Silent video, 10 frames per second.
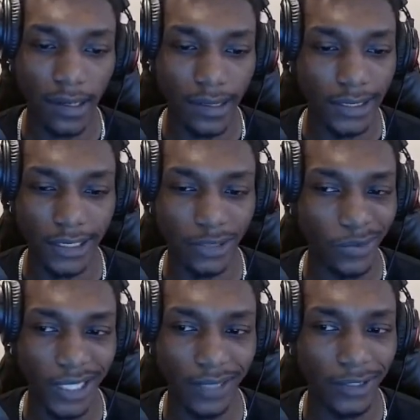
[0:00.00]
just
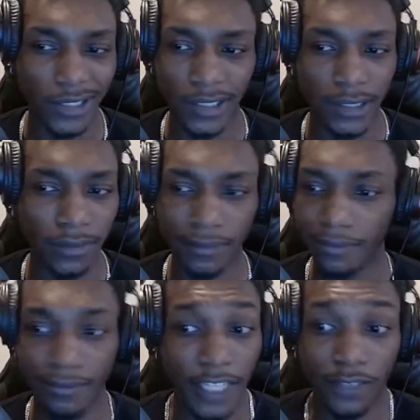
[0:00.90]
whatever.
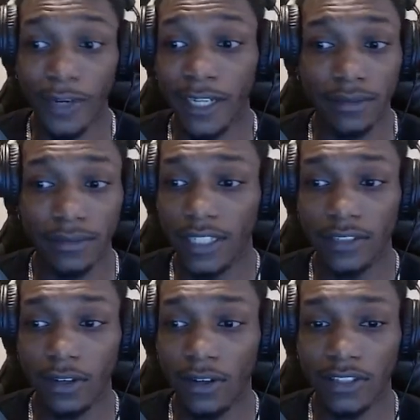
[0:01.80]
It's random.
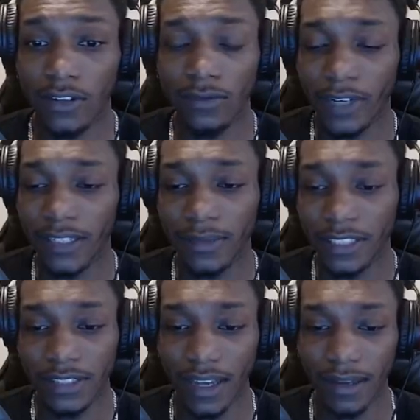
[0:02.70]
It's all random
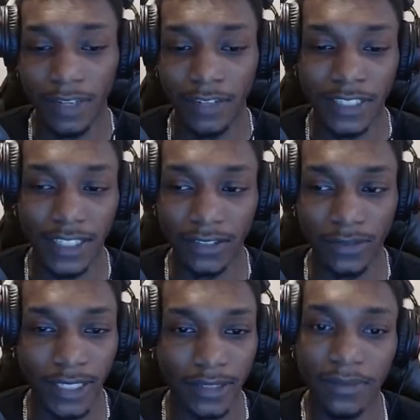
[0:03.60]
each time. Everything is
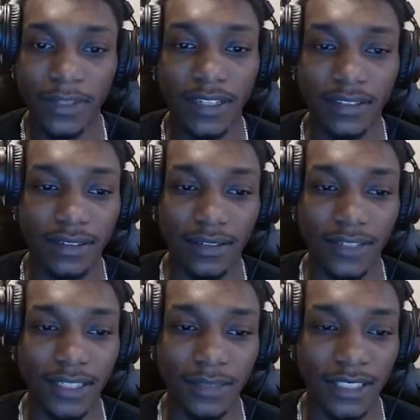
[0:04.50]
random. It's
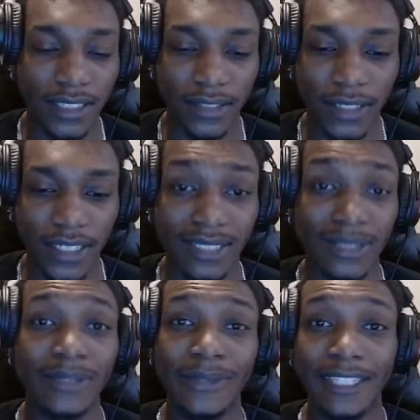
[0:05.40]
randomly generated. That's
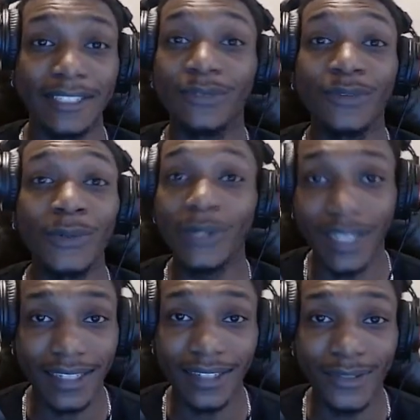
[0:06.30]
the
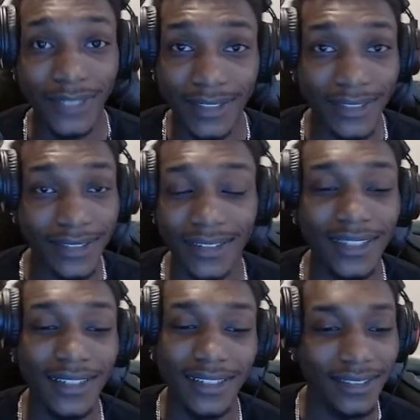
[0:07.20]
roguelike of this.
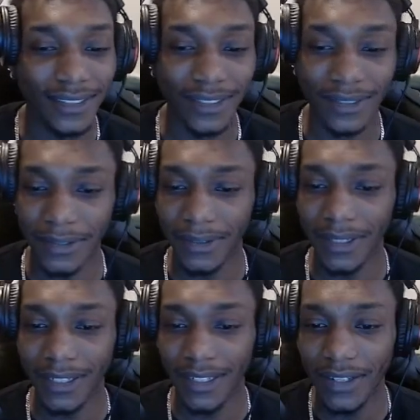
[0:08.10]
So
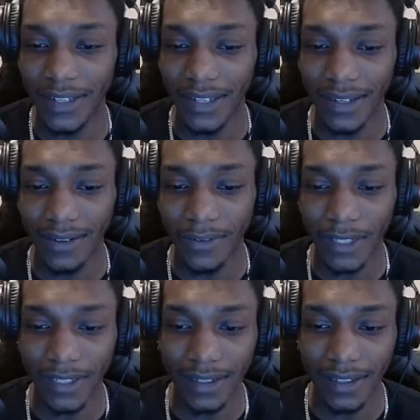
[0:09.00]

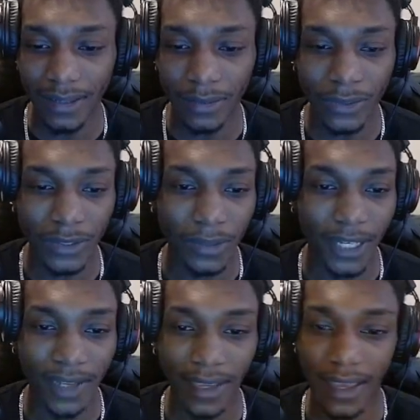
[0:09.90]
we're gonna get our booster
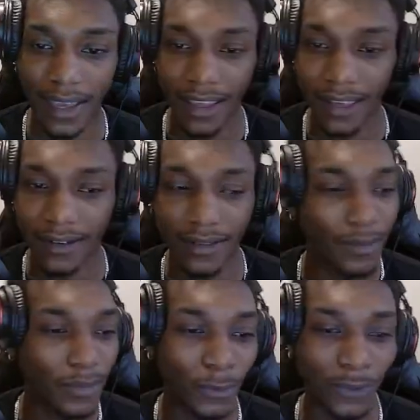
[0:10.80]
pack and
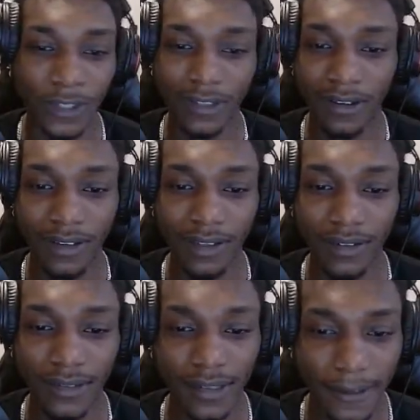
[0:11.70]
move along here.